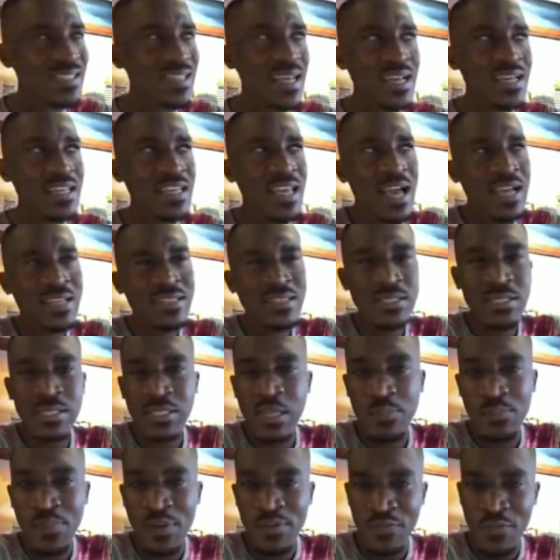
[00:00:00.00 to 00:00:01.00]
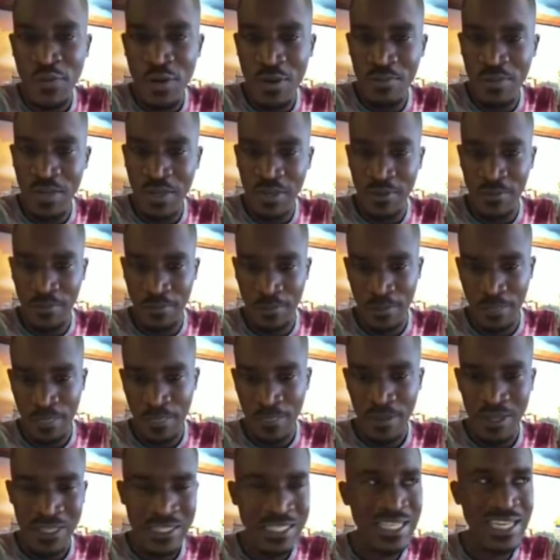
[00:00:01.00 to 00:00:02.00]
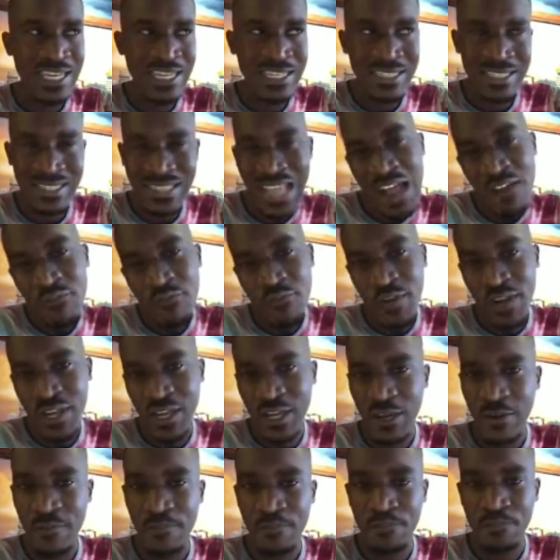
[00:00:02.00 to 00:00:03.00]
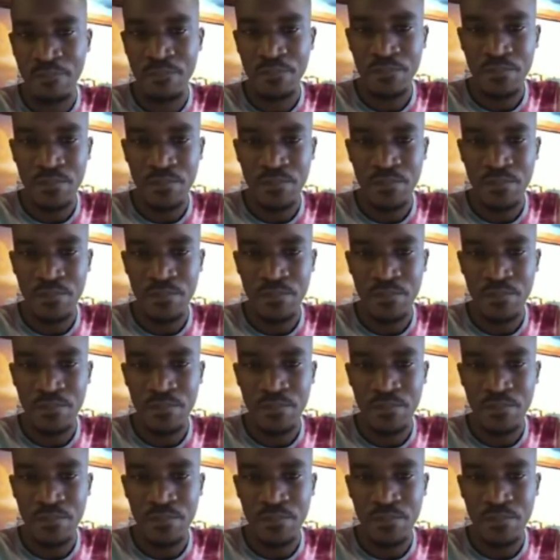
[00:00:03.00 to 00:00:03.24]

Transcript: Tanzania artists are performing. It's in East Africa.